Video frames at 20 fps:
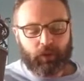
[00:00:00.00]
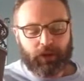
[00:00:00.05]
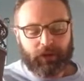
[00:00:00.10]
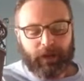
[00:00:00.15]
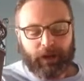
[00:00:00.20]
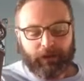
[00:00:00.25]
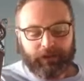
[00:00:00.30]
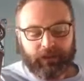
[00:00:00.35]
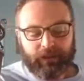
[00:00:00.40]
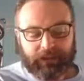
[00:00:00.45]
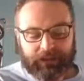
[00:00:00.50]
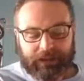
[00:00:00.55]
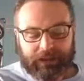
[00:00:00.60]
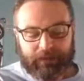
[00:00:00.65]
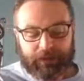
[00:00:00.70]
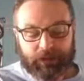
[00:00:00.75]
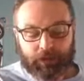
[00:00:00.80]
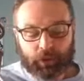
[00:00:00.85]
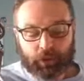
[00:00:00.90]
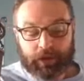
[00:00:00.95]
What about
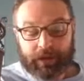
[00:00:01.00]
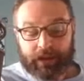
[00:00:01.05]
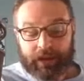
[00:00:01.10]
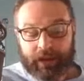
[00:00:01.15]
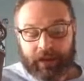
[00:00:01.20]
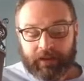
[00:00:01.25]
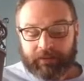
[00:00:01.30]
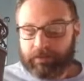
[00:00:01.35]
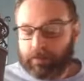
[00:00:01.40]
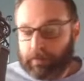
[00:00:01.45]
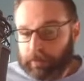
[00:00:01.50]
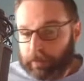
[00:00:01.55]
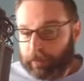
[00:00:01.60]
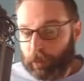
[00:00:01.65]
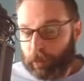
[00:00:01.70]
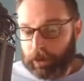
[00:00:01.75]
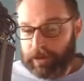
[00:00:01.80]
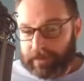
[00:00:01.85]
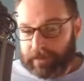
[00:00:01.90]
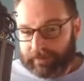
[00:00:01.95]
telemetry from the
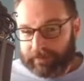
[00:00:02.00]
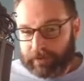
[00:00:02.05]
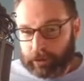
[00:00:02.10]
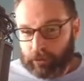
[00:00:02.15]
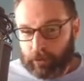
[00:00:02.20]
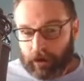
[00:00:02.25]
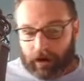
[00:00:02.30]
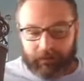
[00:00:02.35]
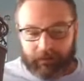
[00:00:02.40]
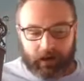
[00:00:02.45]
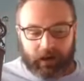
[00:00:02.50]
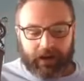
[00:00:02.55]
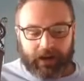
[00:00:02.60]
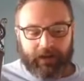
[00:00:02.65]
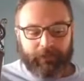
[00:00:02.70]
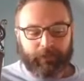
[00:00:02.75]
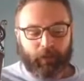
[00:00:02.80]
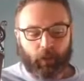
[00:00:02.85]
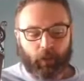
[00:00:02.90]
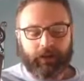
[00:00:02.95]
point of view of our
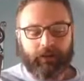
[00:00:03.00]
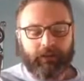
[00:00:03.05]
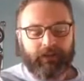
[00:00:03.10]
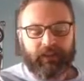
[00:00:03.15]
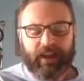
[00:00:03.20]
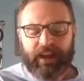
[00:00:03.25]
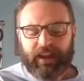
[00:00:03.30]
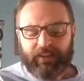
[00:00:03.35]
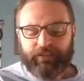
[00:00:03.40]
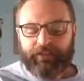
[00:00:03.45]
endpoints?